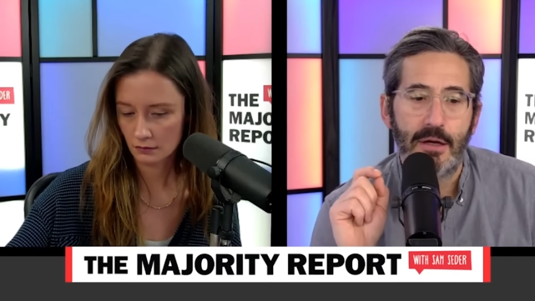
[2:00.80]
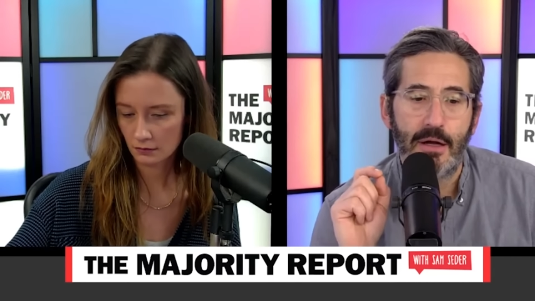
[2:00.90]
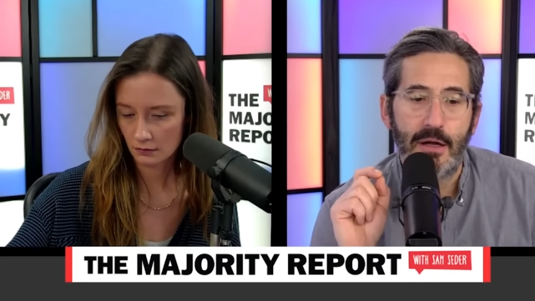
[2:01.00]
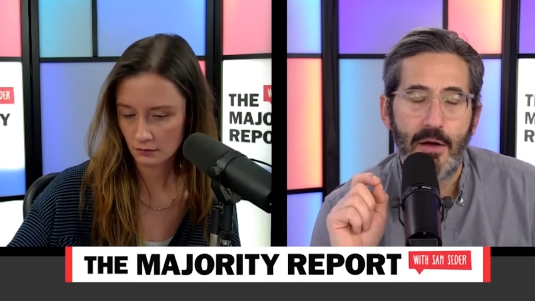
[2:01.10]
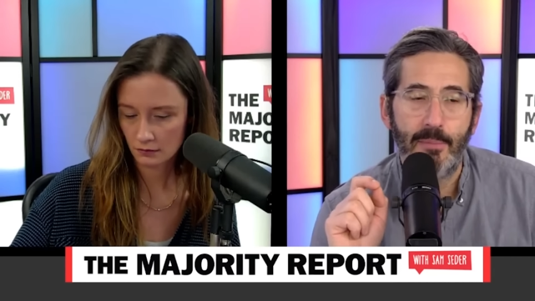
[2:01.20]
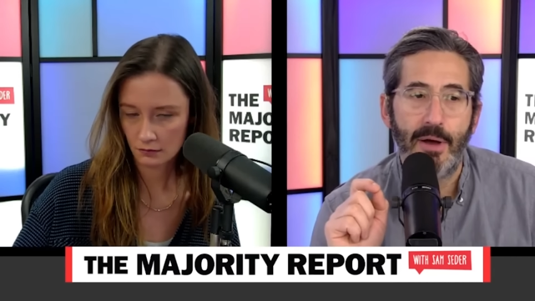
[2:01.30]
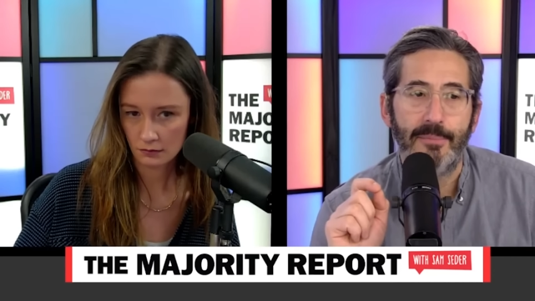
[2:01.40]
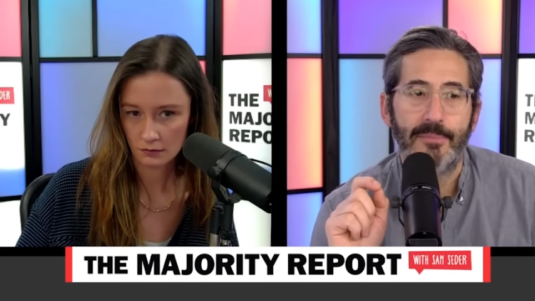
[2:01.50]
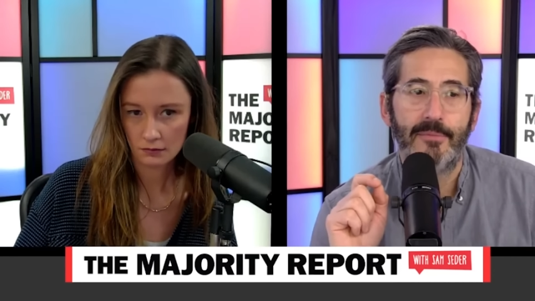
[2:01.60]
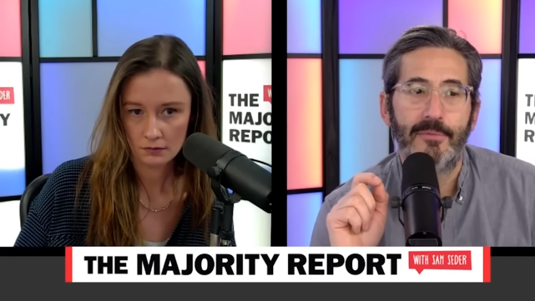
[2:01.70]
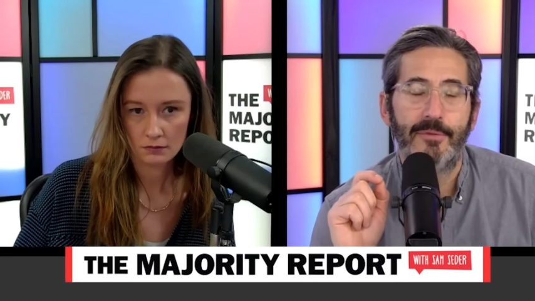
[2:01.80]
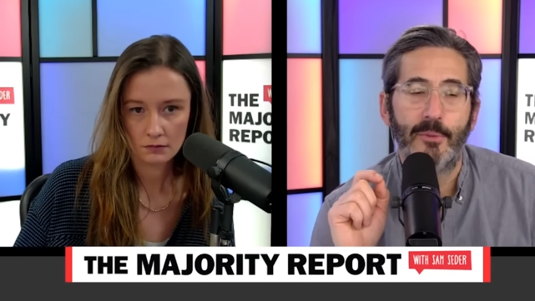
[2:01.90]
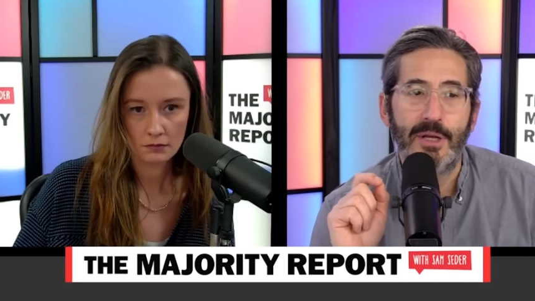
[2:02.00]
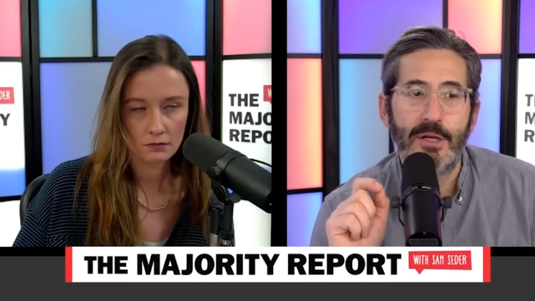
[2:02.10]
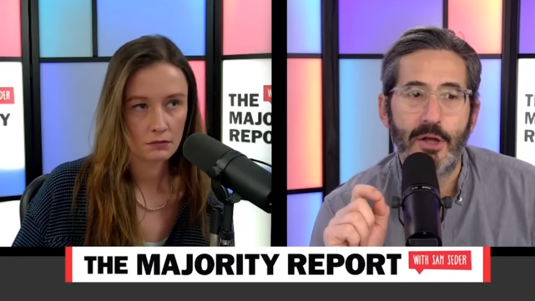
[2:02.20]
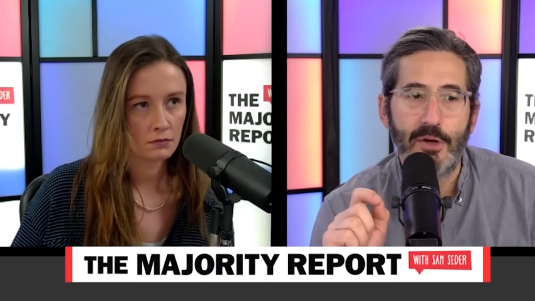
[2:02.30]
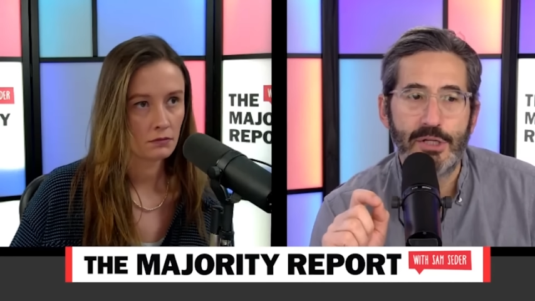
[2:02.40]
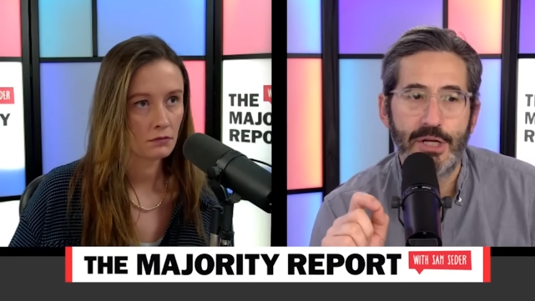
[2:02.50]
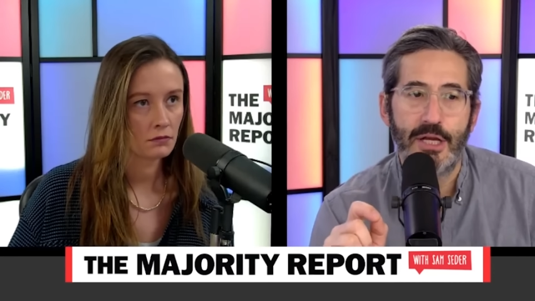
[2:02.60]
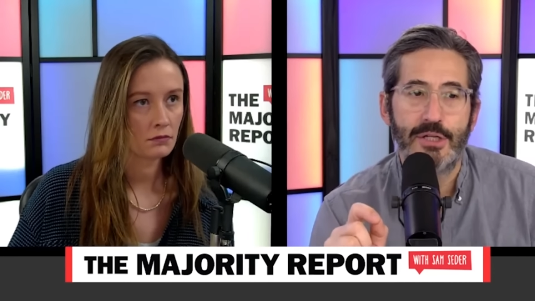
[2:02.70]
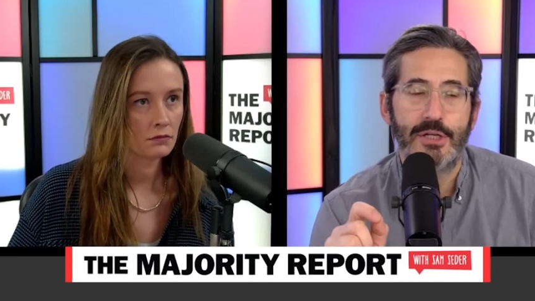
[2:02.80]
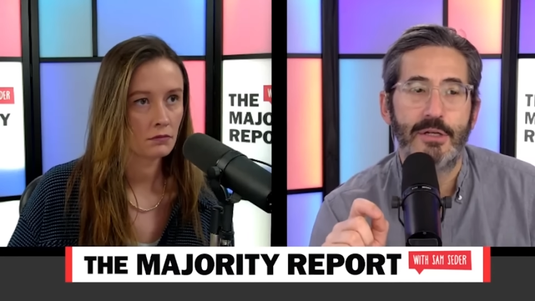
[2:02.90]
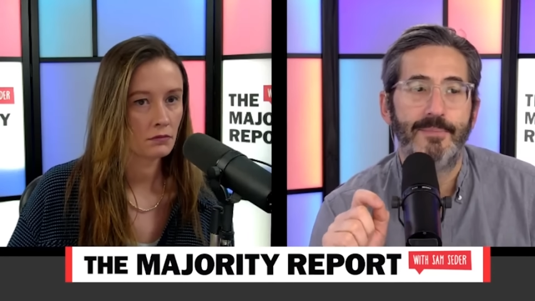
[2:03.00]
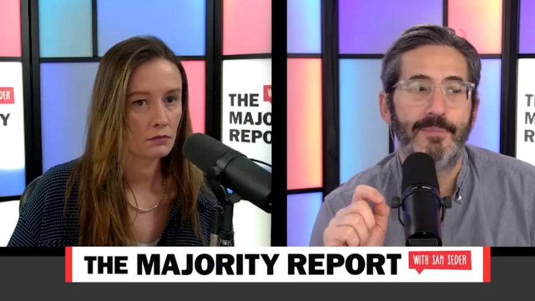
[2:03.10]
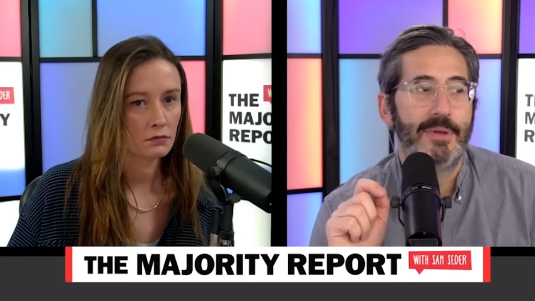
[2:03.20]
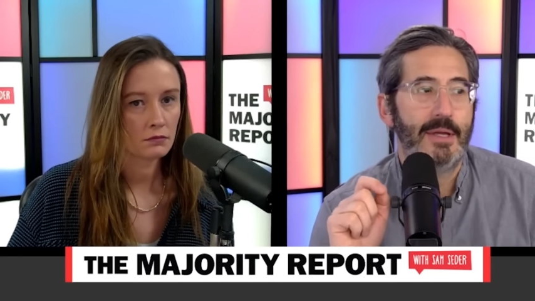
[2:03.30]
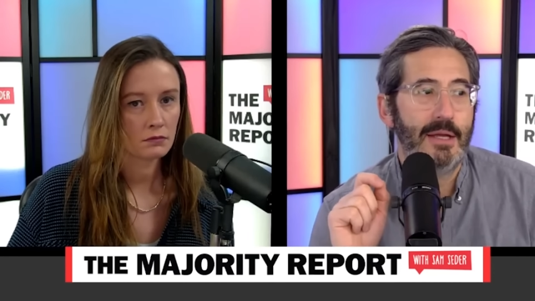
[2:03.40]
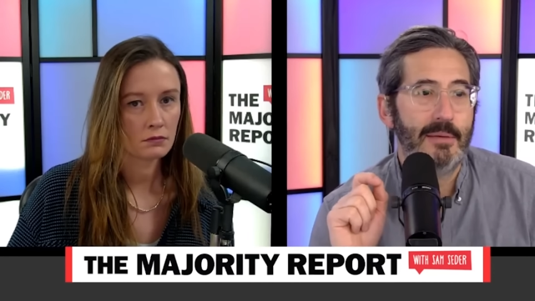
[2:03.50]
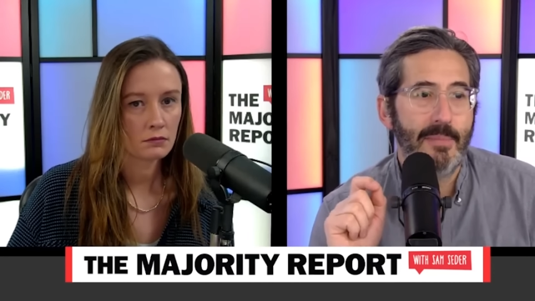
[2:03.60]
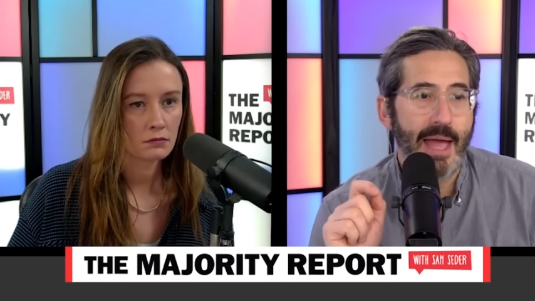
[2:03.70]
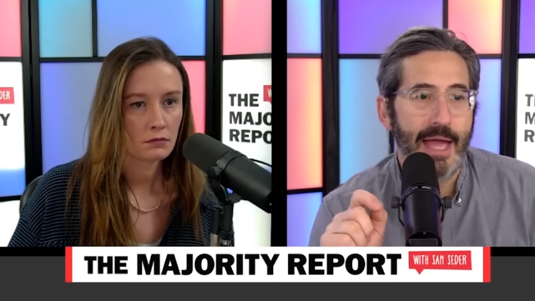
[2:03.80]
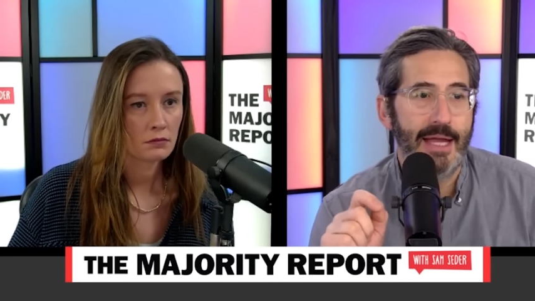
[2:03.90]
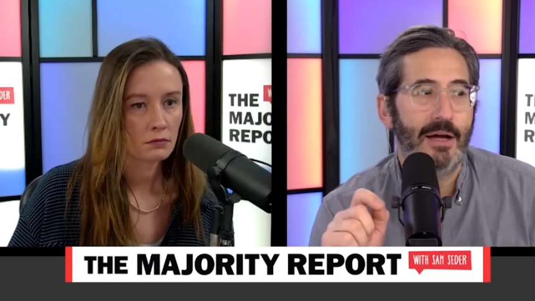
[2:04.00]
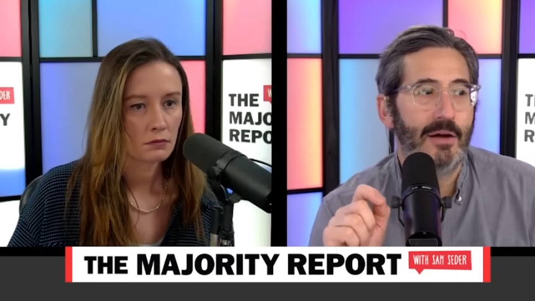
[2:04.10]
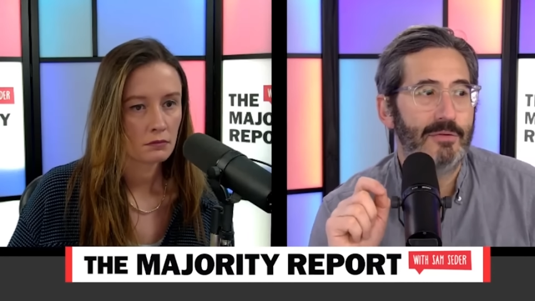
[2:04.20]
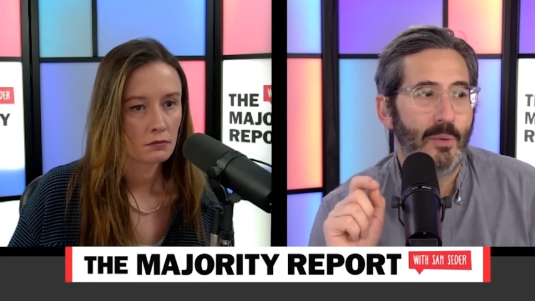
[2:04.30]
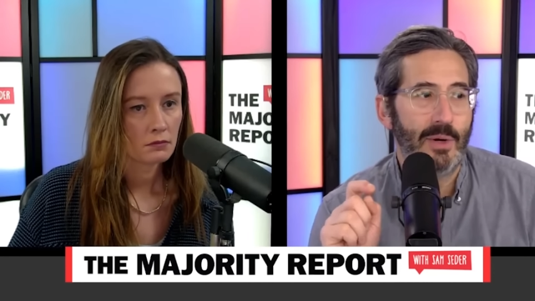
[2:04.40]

Speaker 1: uh, come up for renegotiation in May of